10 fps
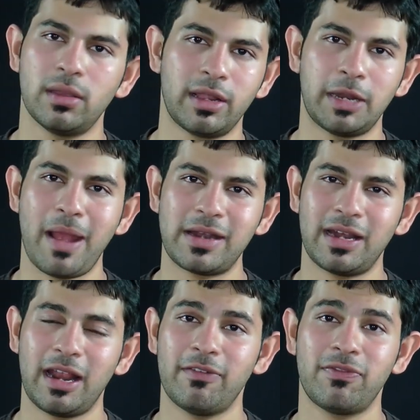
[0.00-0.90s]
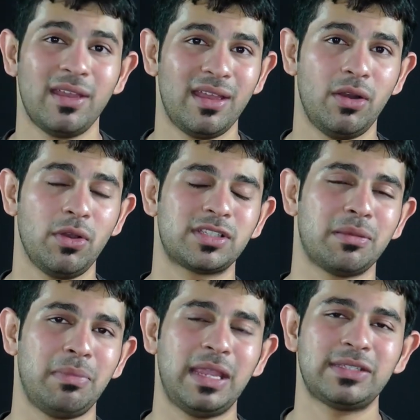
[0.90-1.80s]
great battery life, looks
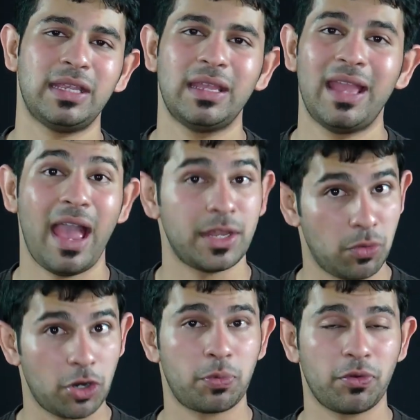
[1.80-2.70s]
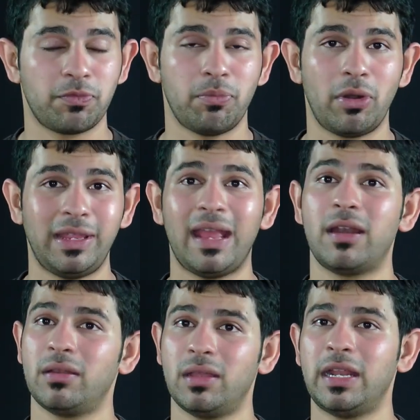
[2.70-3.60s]
amazing, has waterproof body
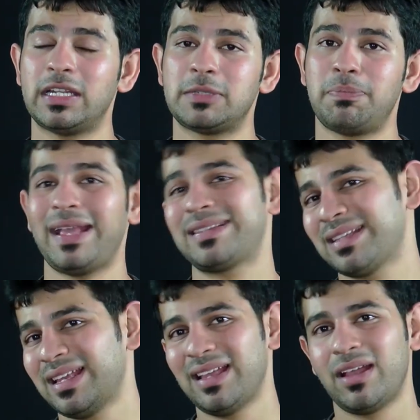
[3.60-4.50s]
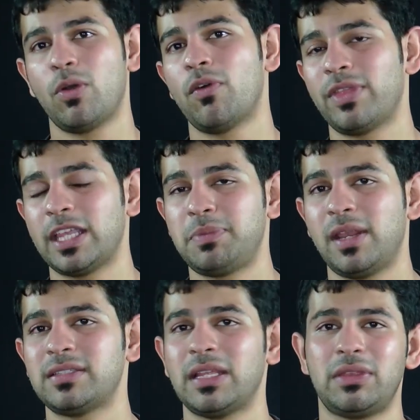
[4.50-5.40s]
and great specs, go for the
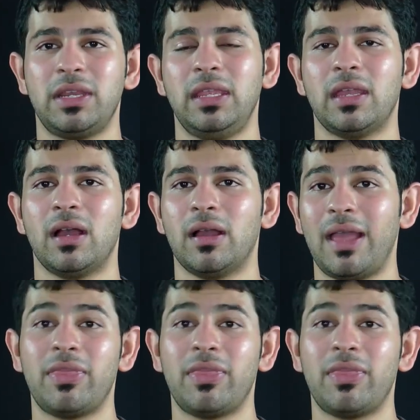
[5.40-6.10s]
Xperia Z3